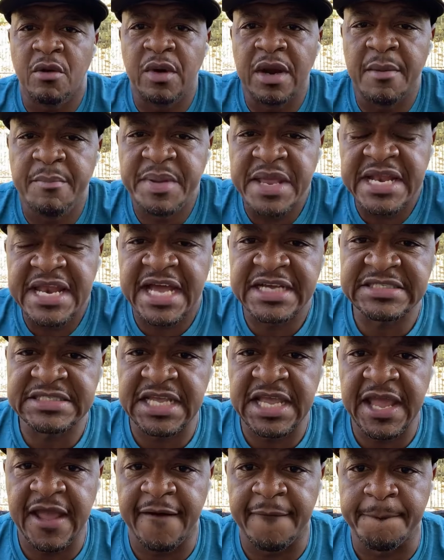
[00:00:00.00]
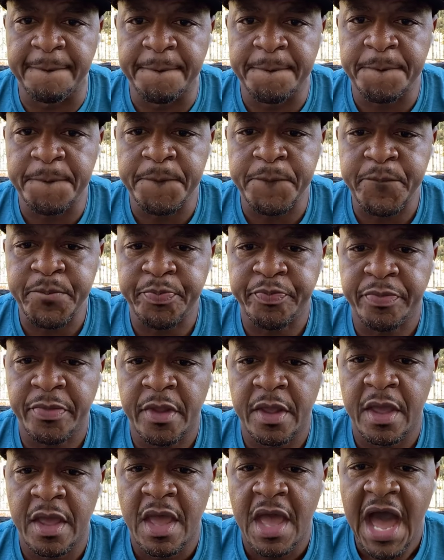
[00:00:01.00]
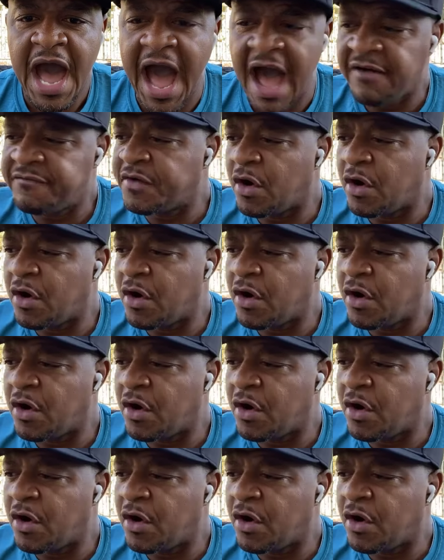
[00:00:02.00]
I want to be next to him. I